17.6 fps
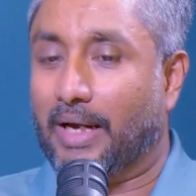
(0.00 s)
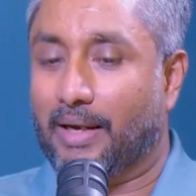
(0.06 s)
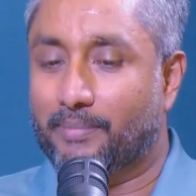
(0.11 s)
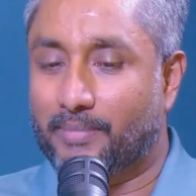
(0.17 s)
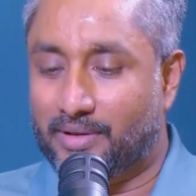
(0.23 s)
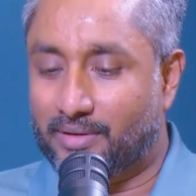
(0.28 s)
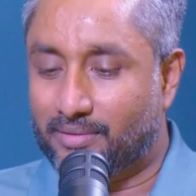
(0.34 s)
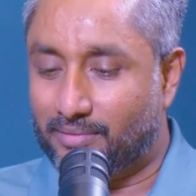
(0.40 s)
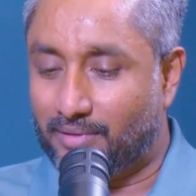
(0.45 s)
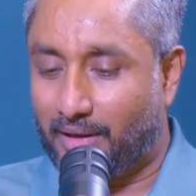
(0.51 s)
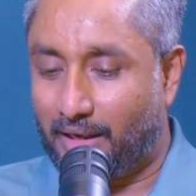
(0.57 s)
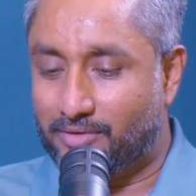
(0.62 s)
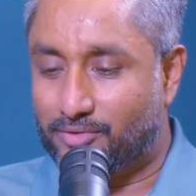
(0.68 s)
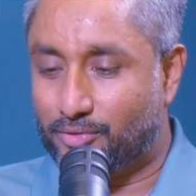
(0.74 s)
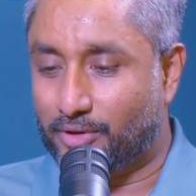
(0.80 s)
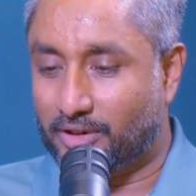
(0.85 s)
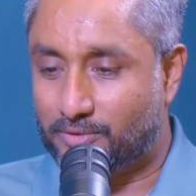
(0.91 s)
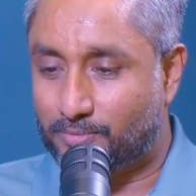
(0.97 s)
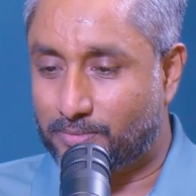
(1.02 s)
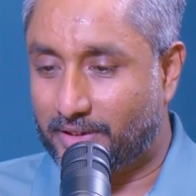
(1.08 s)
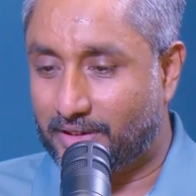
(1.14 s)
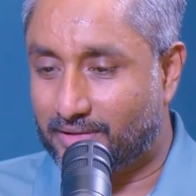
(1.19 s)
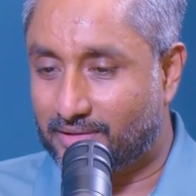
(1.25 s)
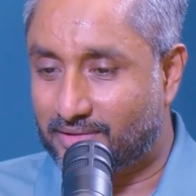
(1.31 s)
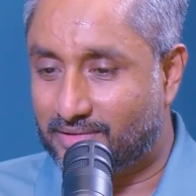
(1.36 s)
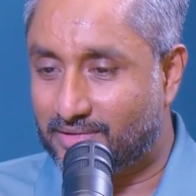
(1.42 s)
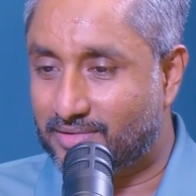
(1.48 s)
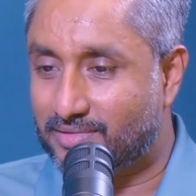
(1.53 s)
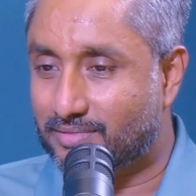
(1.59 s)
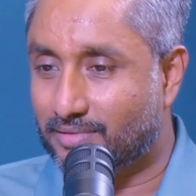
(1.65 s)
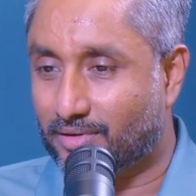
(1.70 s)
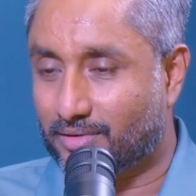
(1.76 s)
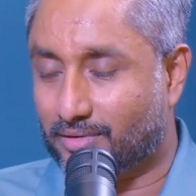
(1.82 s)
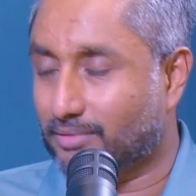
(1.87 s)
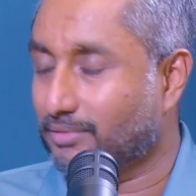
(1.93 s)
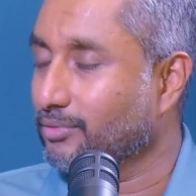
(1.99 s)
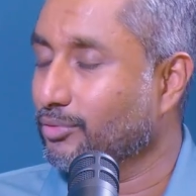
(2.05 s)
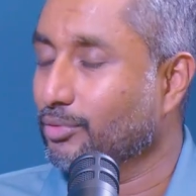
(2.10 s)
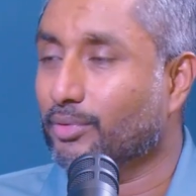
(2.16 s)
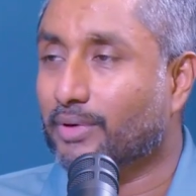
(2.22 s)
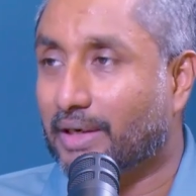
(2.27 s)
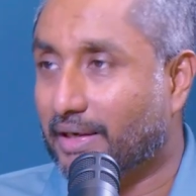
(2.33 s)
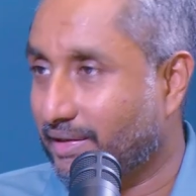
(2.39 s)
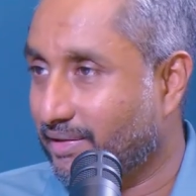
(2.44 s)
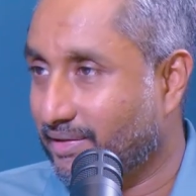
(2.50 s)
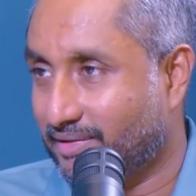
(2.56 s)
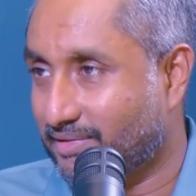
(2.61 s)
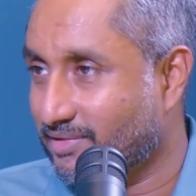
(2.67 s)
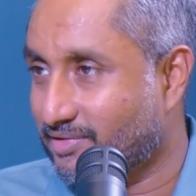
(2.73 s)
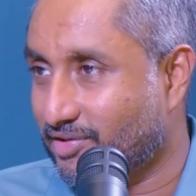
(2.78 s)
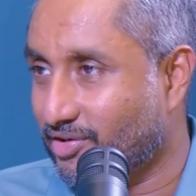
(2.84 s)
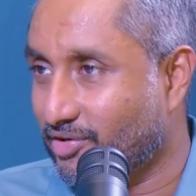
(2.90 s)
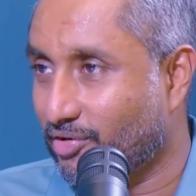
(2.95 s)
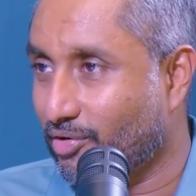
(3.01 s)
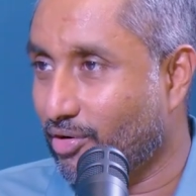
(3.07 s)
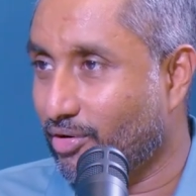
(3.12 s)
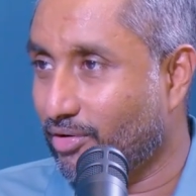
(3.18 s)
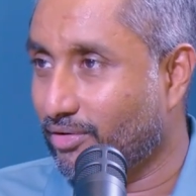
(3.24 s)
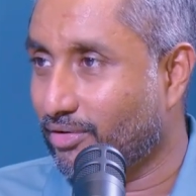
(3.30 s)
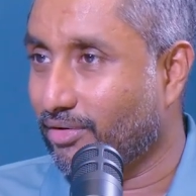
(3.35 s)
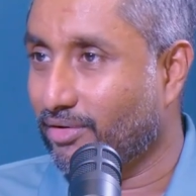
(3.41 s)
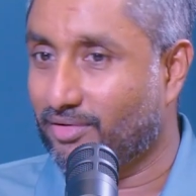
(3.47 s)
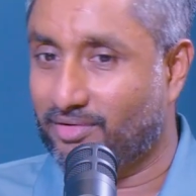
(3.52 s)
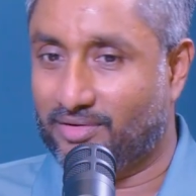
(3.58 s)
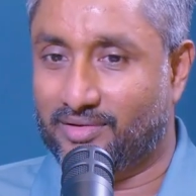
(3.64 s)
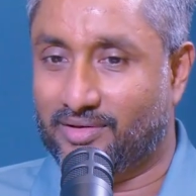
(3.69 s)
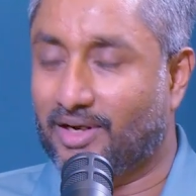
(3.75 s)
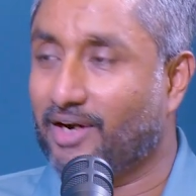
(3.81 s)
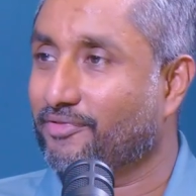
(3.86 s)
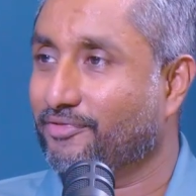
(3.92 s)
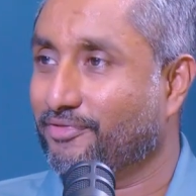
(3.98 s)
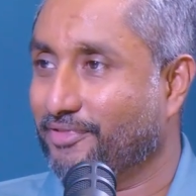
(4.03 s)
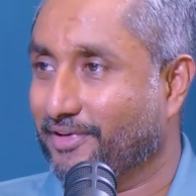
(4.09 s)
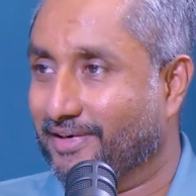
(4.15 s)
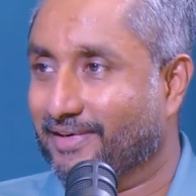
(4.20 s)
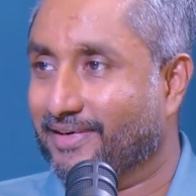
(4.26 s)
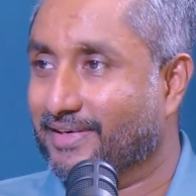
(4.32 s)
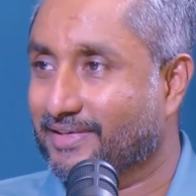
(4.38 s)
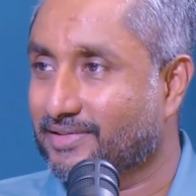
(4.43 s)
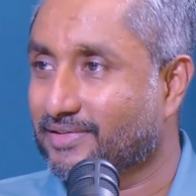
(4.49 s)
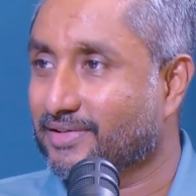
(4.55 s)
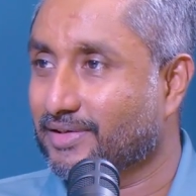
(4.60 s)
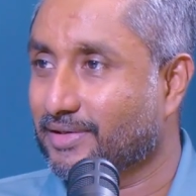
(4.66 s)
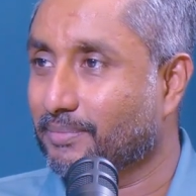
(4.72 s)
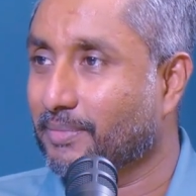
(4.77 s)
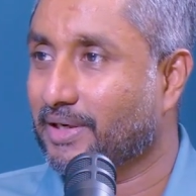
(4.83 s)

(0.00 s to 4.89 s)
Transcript: I mean, as you explained, this is not an overnight decision or a gut feel decision,